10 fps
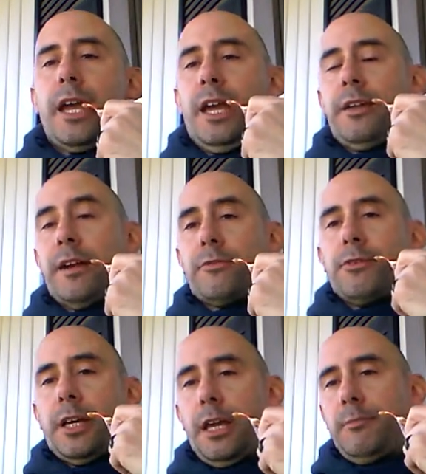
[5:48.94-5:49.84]
And
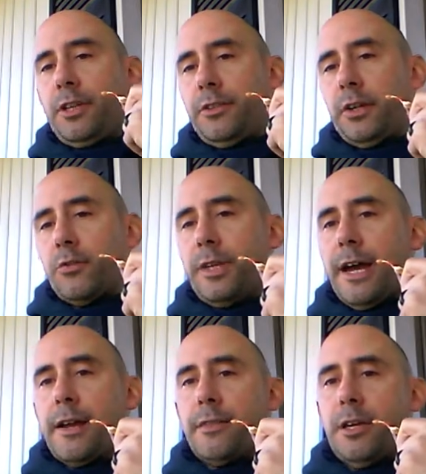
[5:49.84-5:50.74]
after the game, you get to go
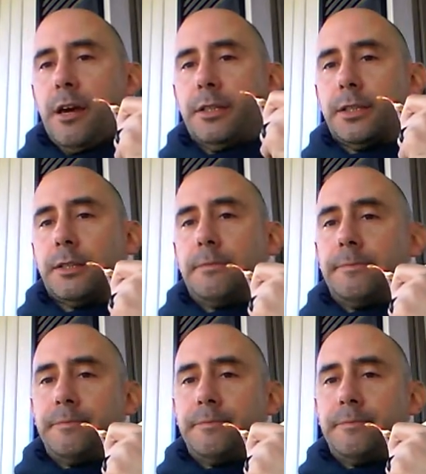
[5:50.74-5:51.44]
down on the ice,